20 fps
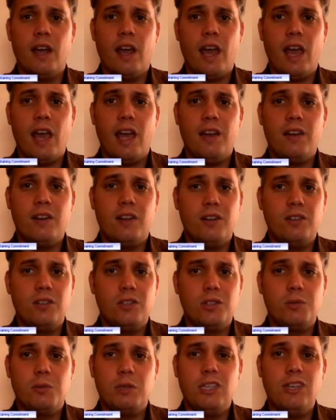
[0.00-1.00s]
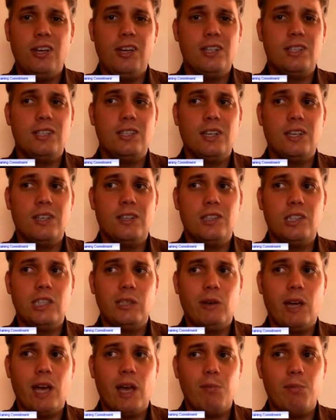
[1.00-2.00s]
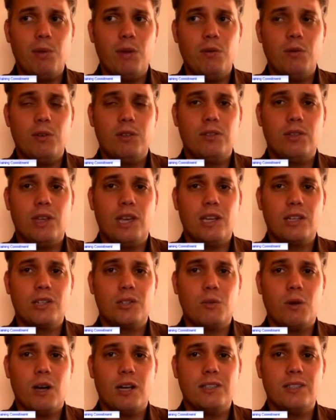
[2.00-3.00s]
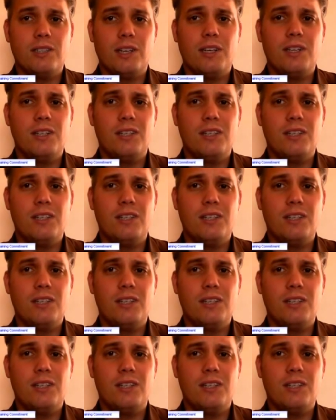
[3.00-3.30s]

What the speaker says: and notice we ticked here that you are happy with XYZ.